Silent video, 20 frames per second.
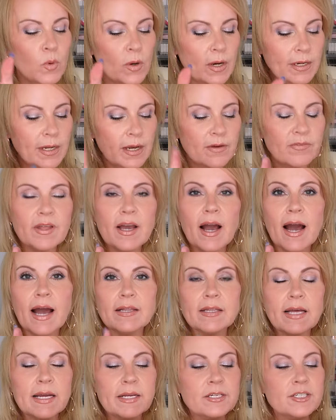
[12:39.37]
one of the
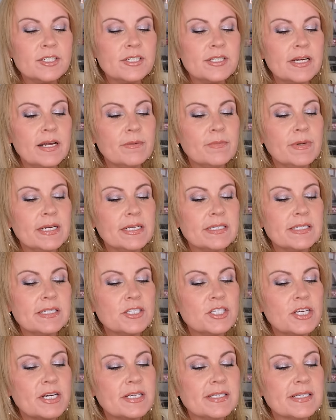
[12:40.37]
eyeliners that I'm gonna
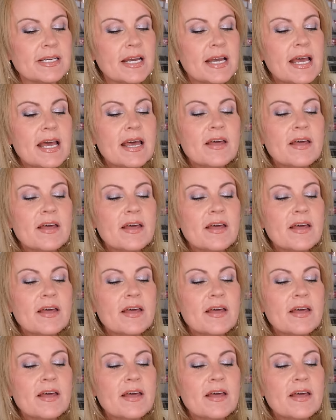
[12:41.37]
suggest.